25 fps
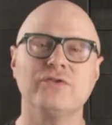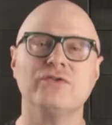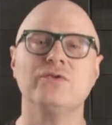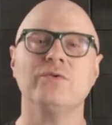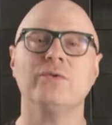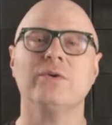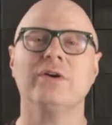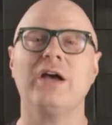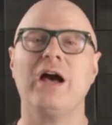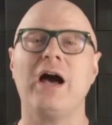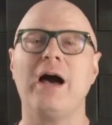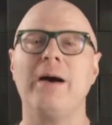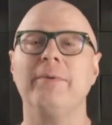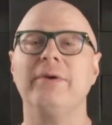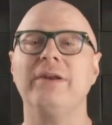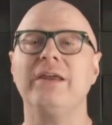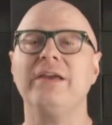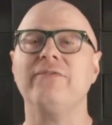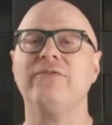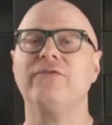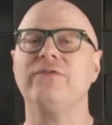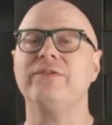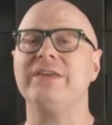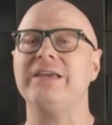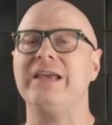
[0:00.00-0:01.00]
to
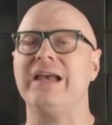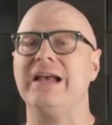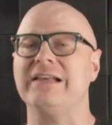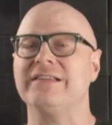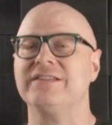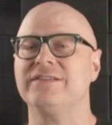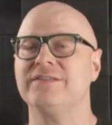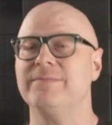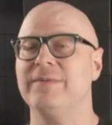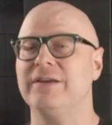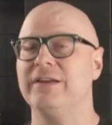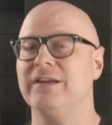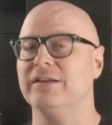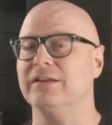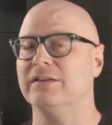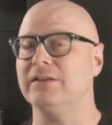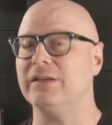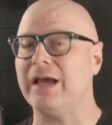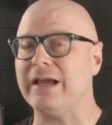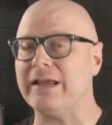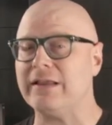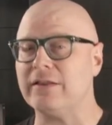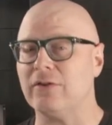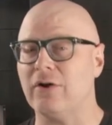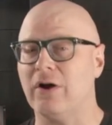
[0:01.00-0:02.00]
accommodate for the estimated
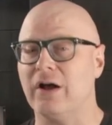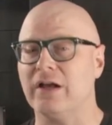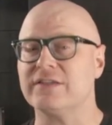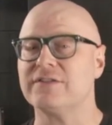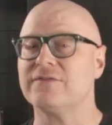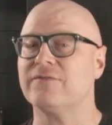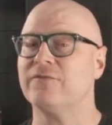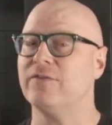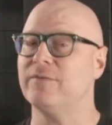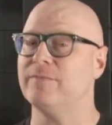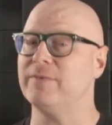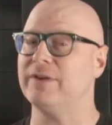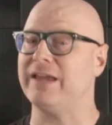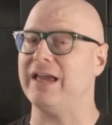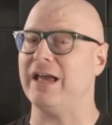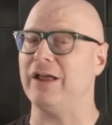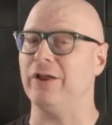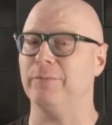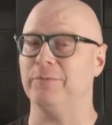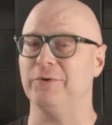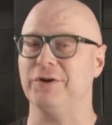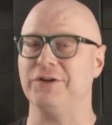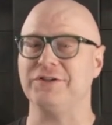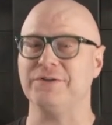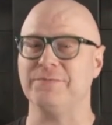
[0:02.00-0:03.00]
light loss from the
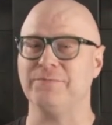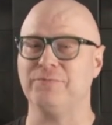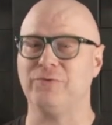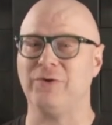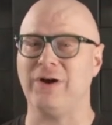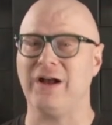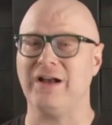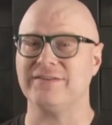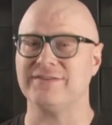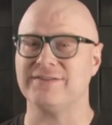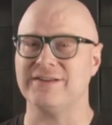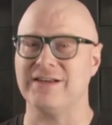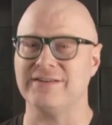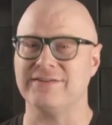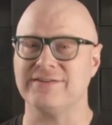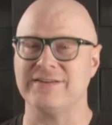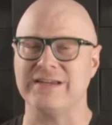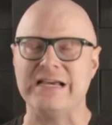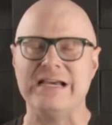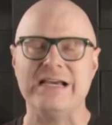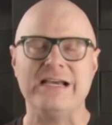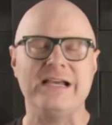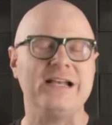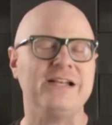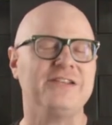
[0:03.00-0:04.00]
calibration process.
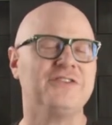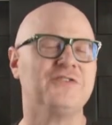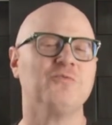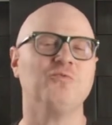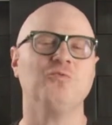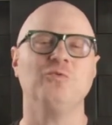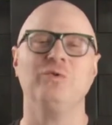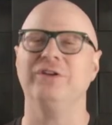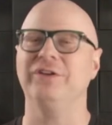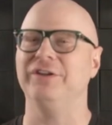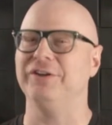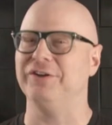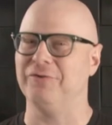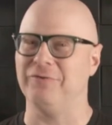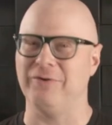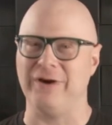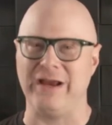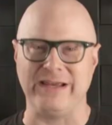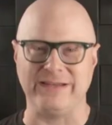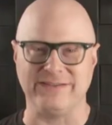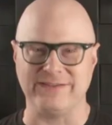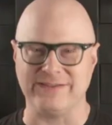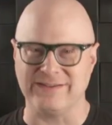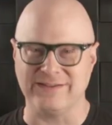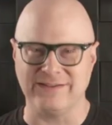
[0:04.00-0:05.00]
It's really
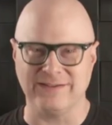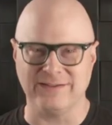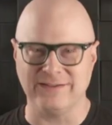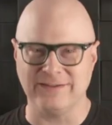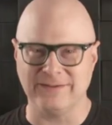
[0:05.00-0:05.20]
great.